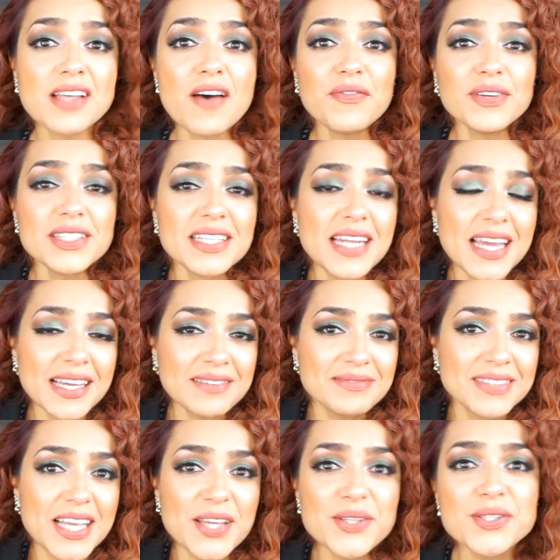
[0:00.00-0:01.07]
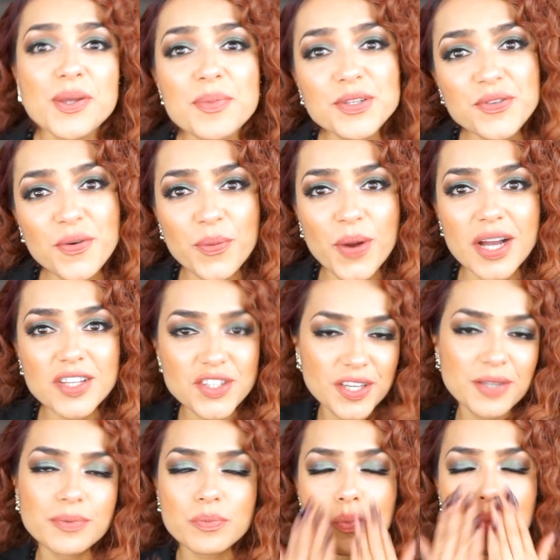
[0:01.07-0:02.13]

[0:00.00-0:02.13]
all for today. Thank you so much for watching.